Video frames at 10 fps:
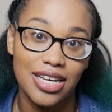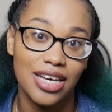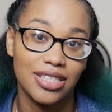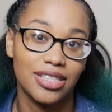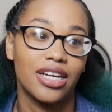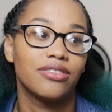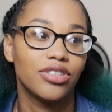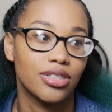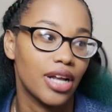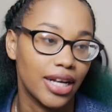instead of
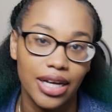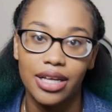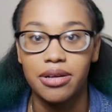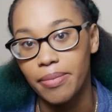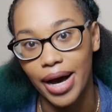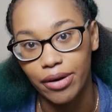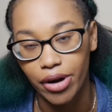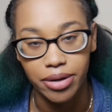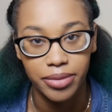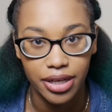just like letting them buy
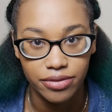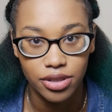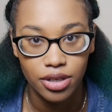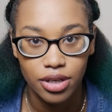random gifts.